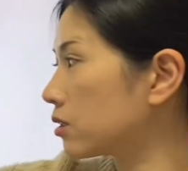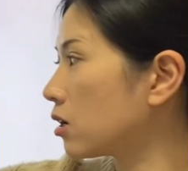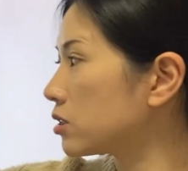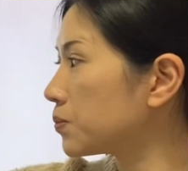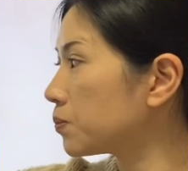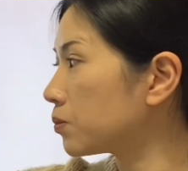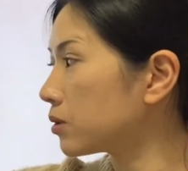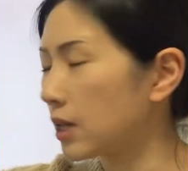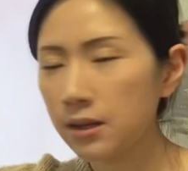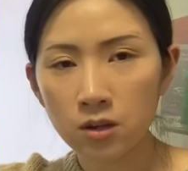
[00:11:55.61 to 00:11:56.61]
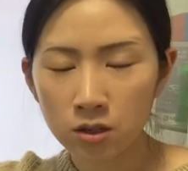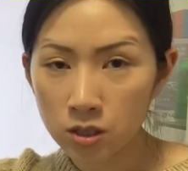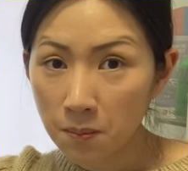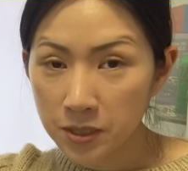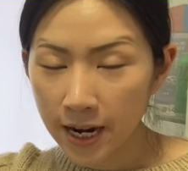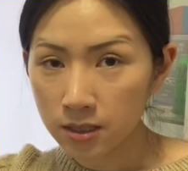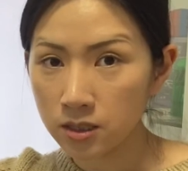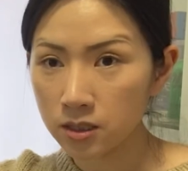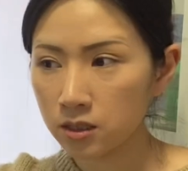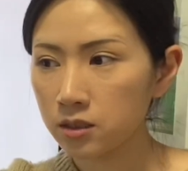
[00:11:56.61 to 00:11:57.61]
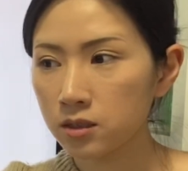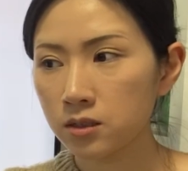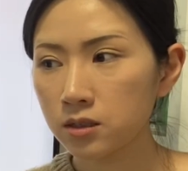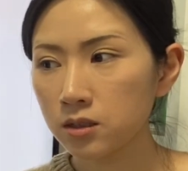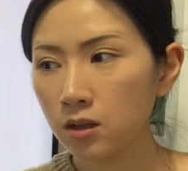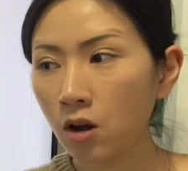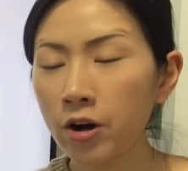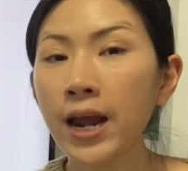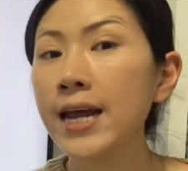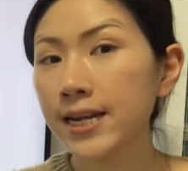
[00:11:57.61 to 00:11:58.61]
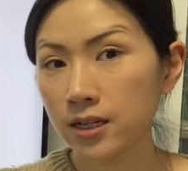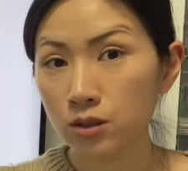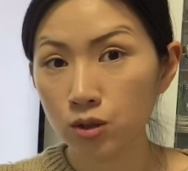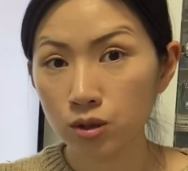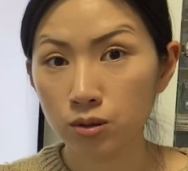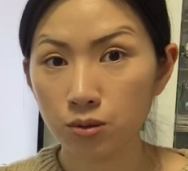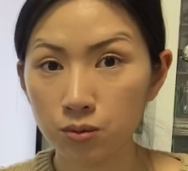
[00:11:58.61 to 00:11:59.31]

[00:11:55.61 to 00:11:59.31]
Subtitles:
the subjects are heading to.